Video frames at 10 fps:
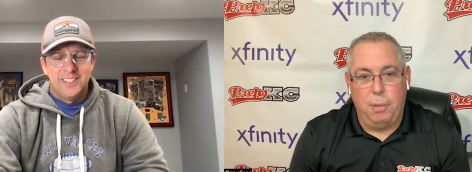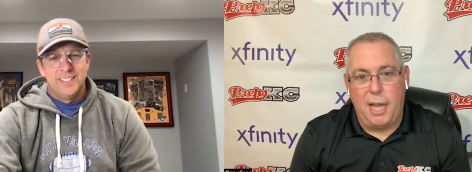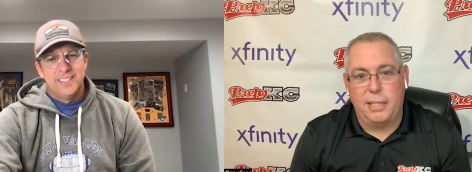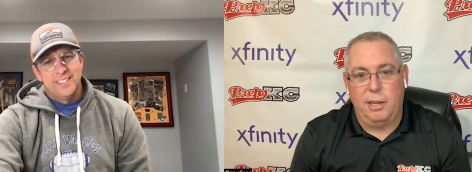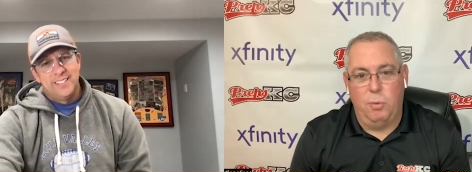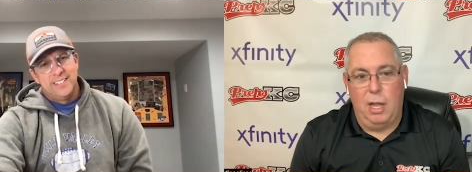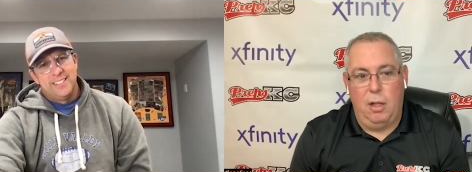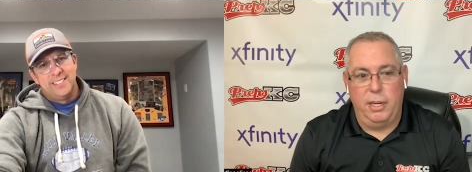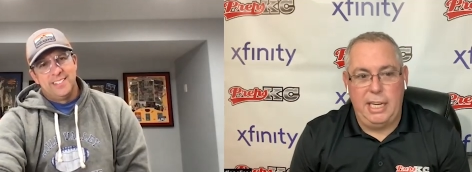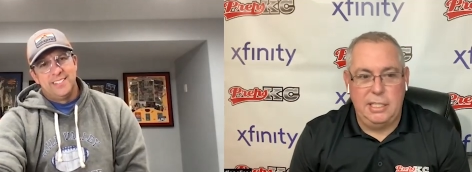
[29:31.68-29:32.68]
Speaker 1: blocked it
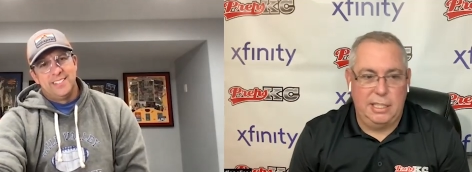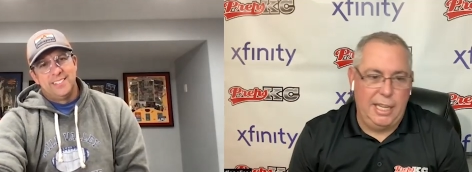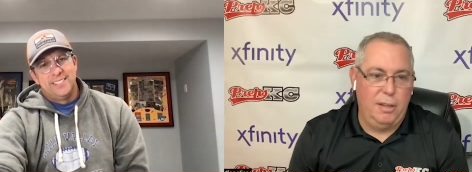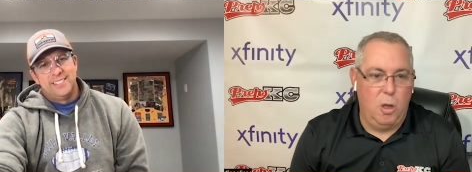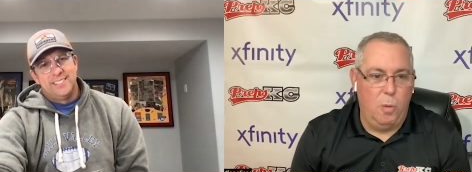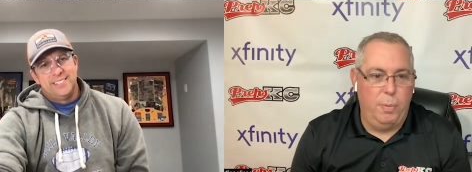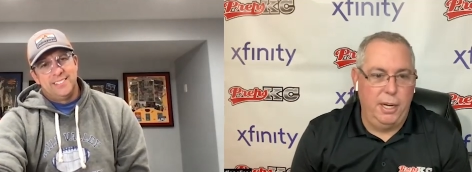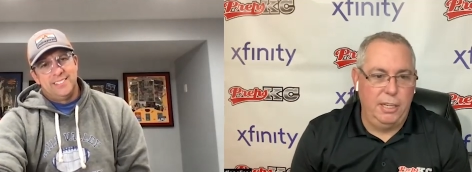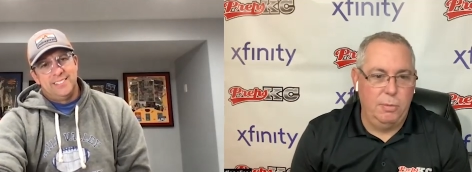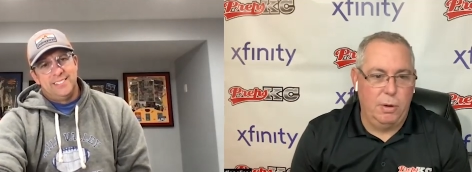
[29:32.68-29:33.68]
well, and he's in that
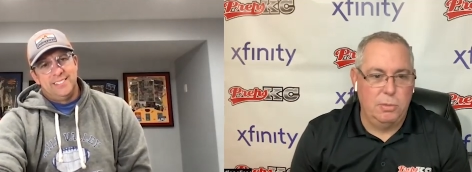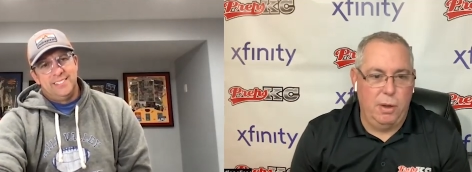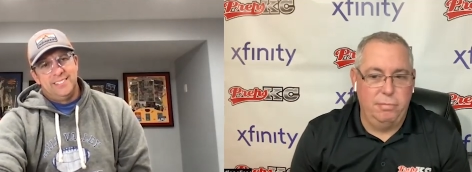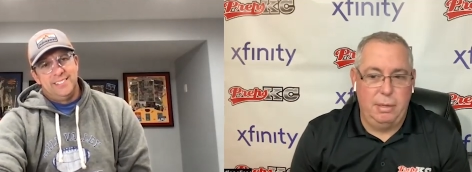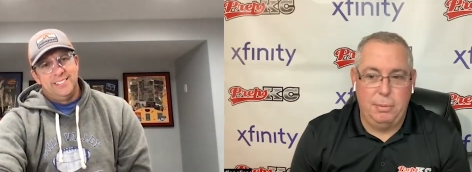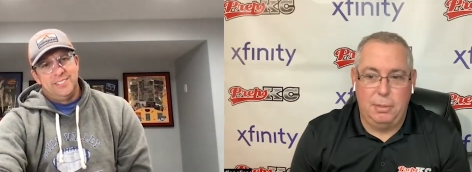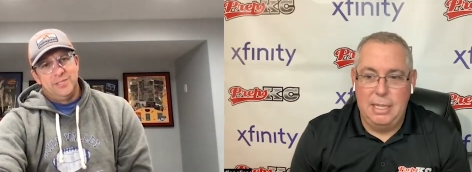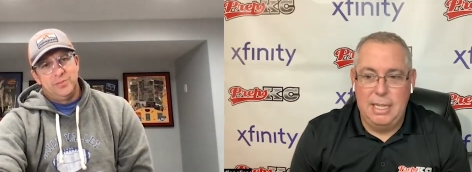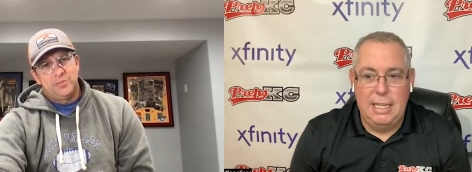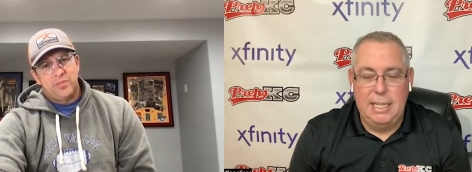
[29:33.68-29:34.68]
open and he runs away from
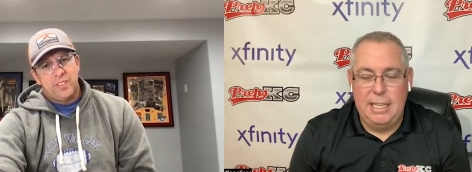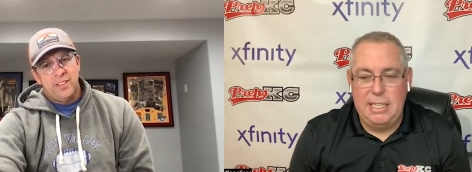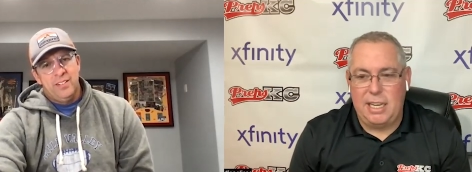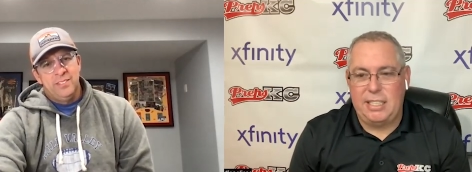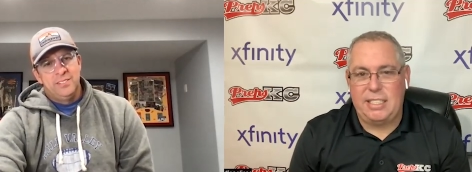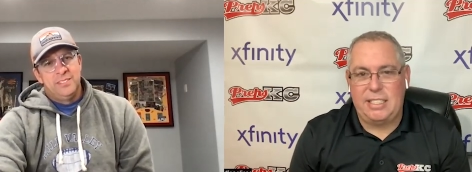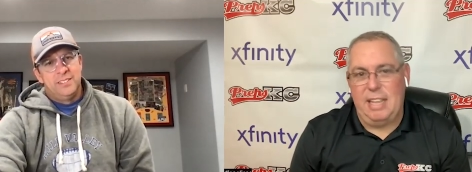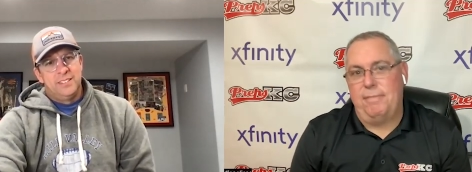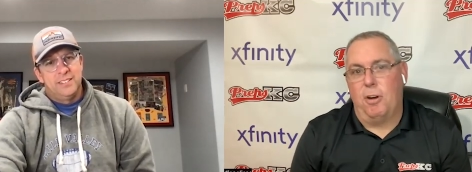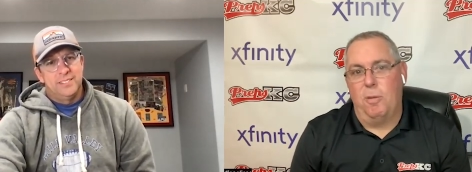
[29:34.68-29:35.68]
people. He's like
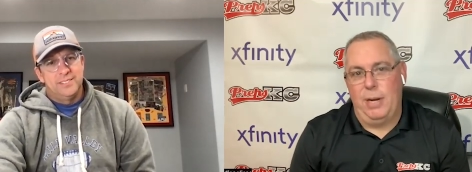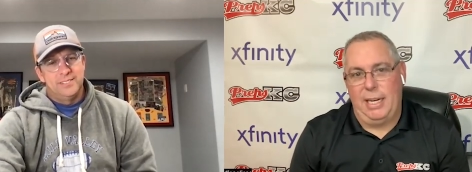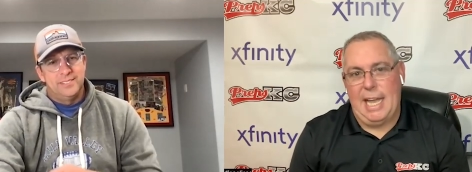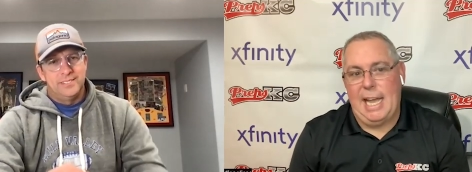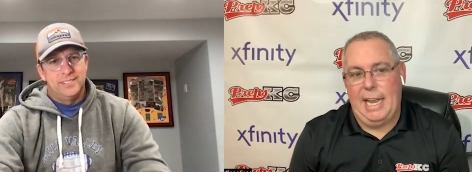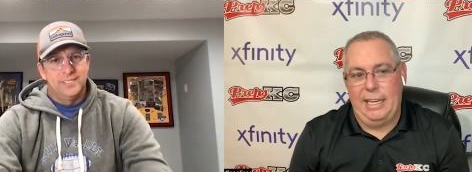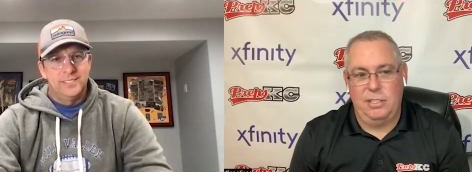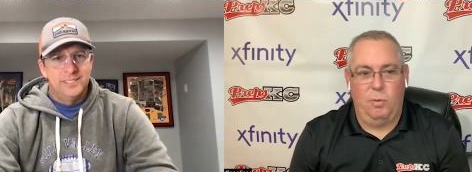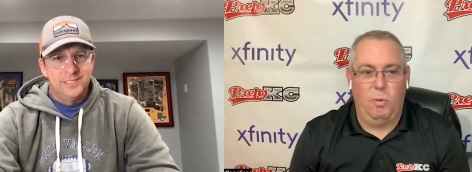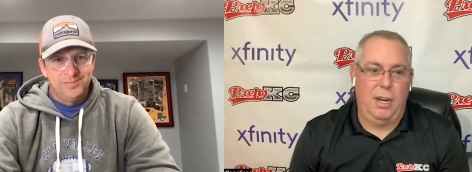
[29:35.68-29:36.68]
stiff arming
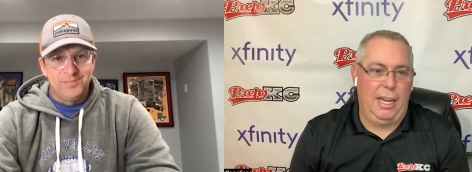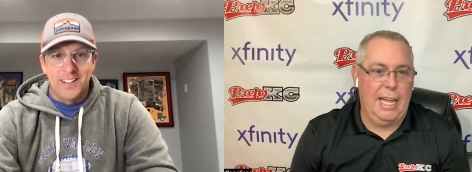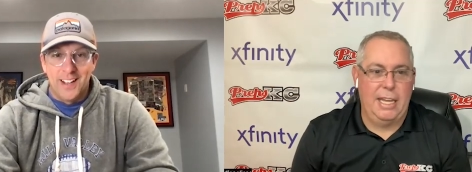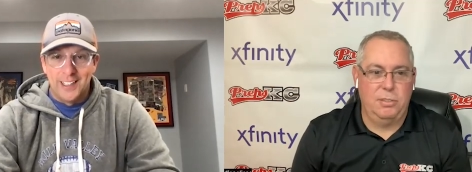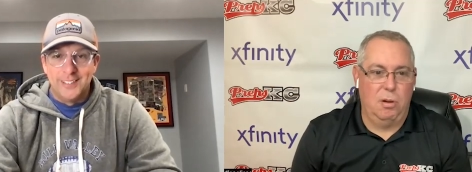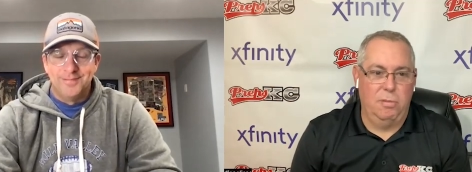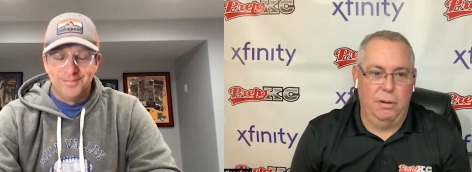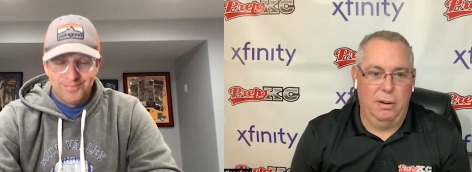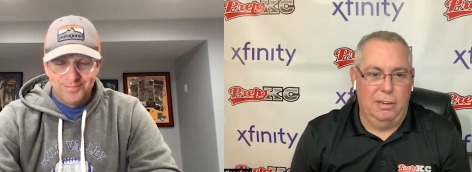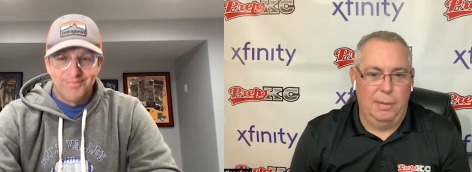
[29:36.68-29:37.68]
guys and running guys
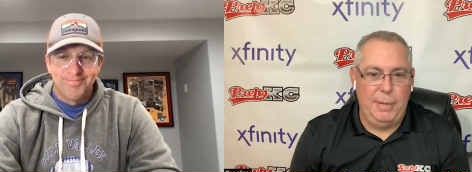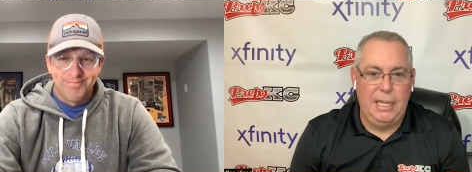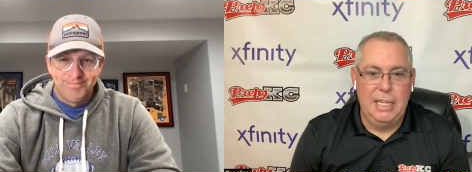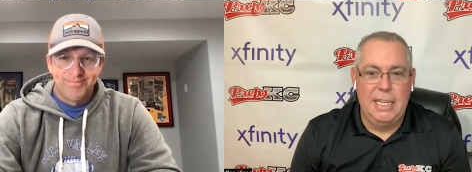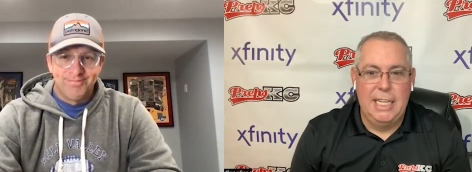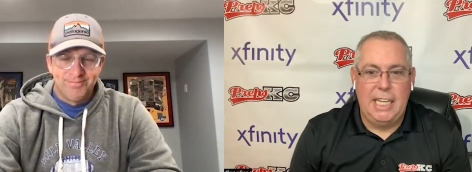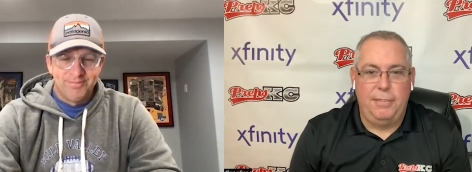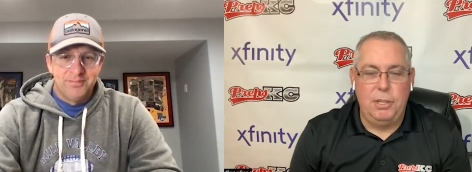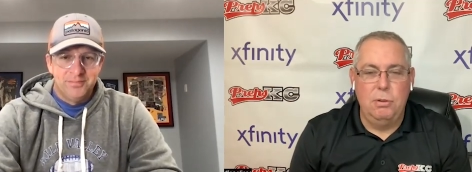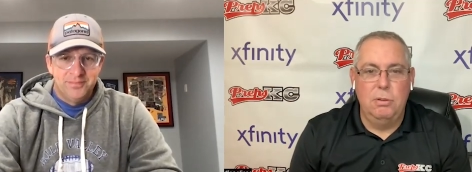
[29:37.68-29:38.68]
over. I mean,
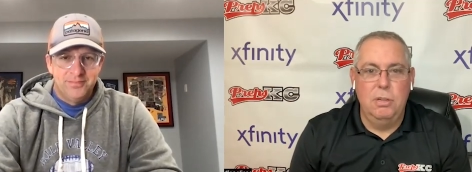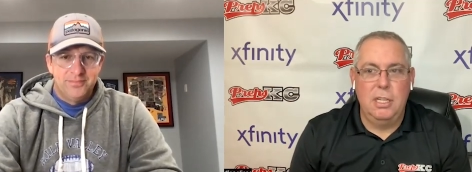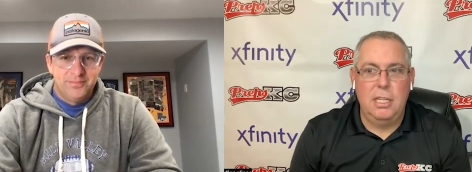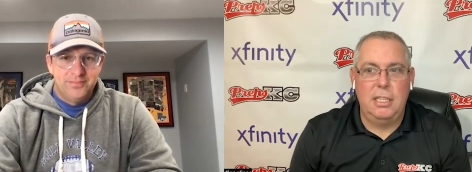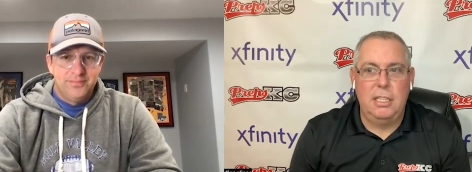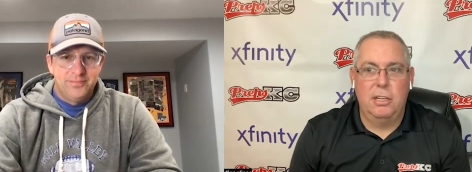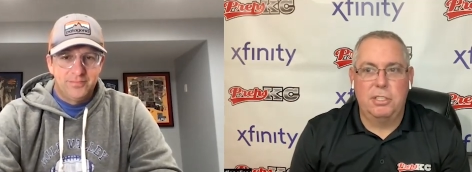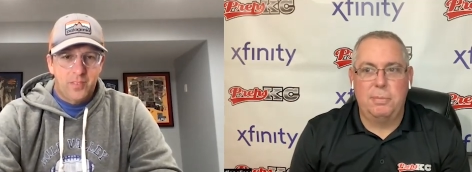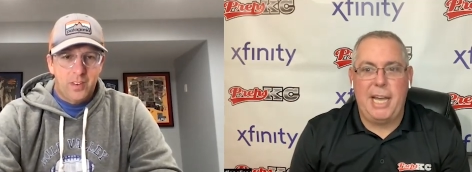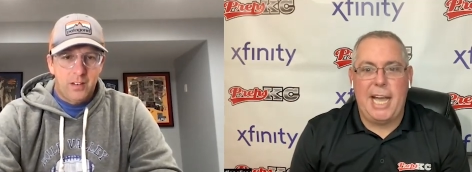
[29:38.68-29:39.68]
if you
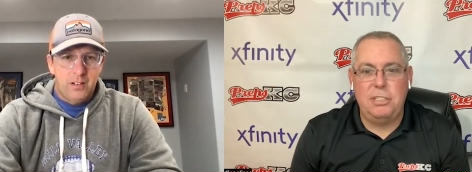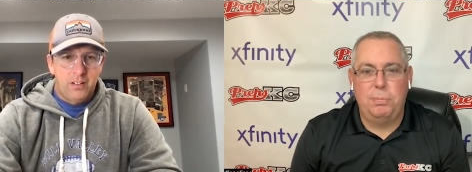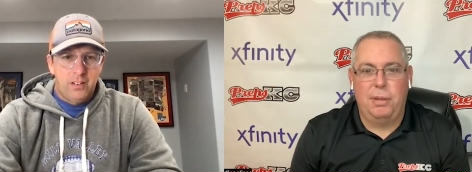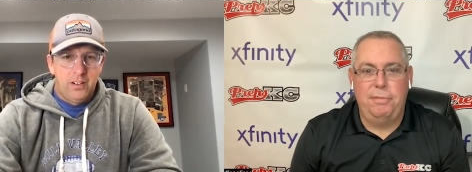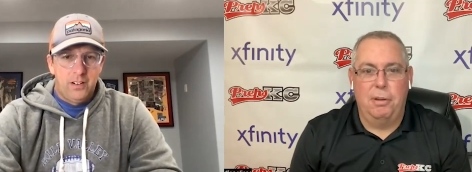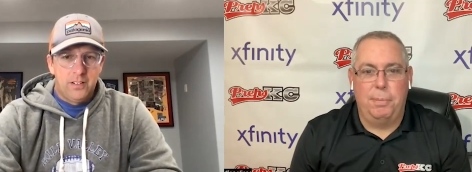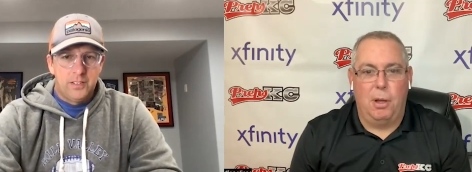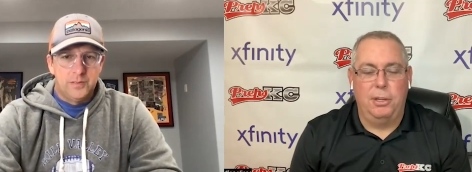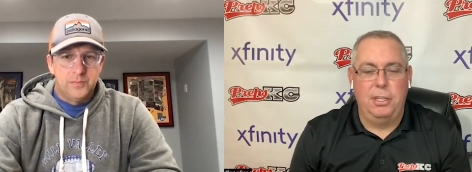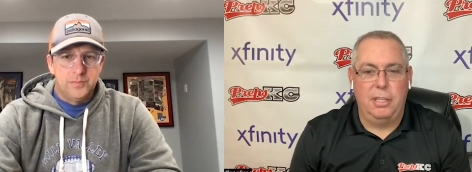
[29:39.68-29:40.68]
there's some guys who play
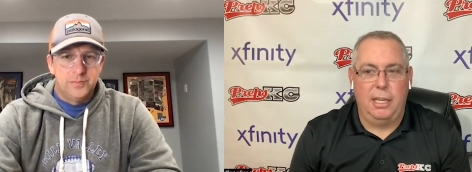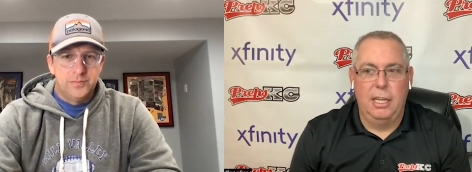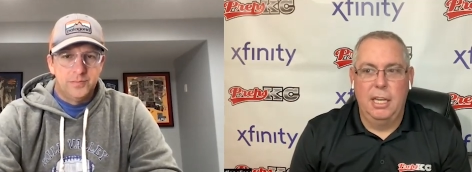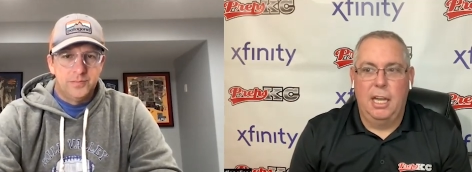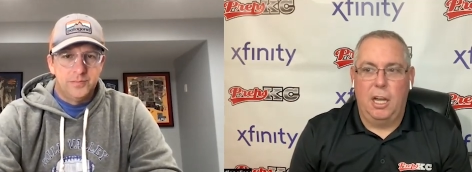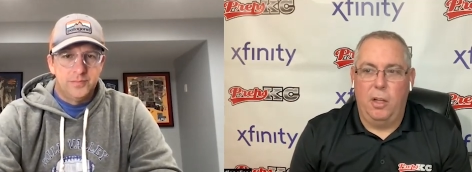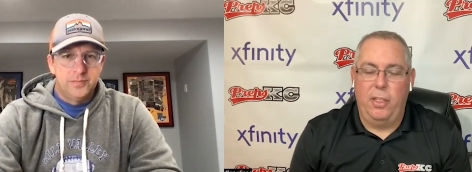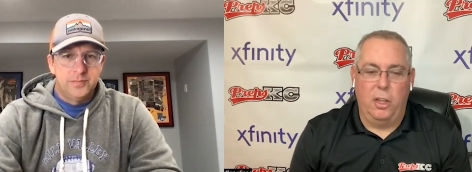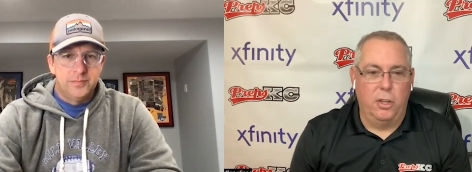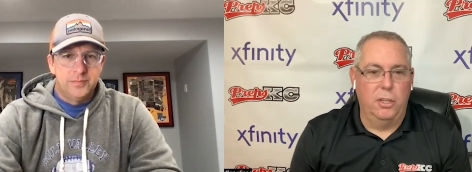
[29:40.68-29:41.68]
football and you think,
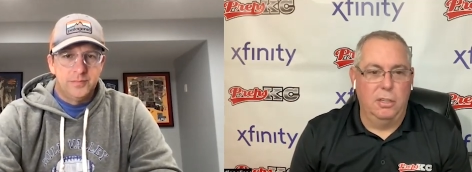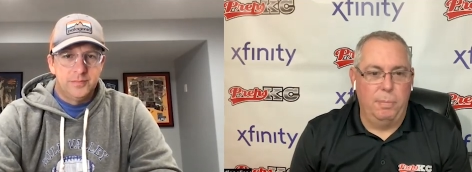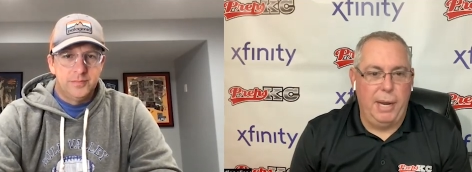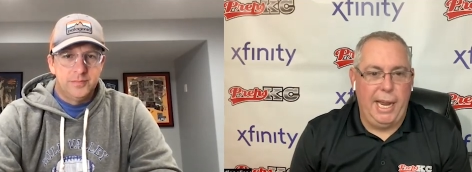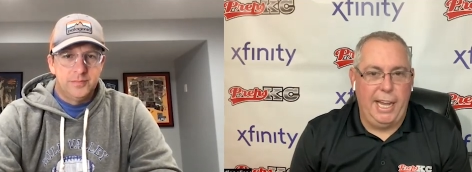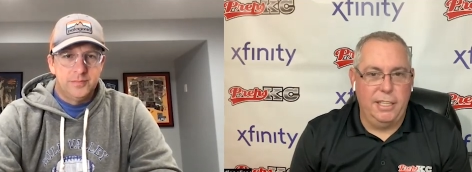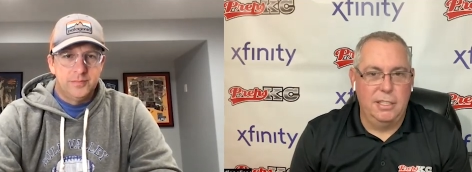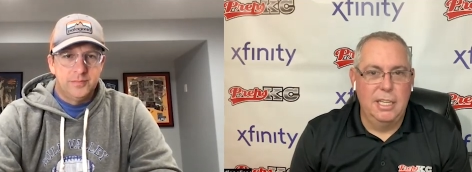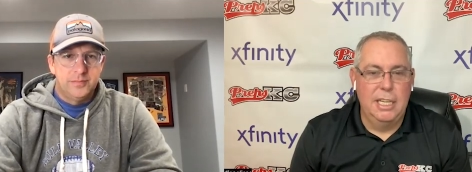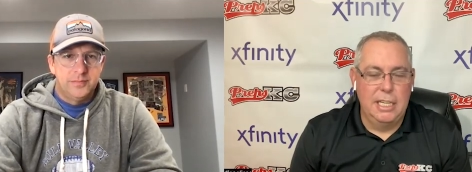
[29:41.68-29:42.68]
oh, they look good in their pads.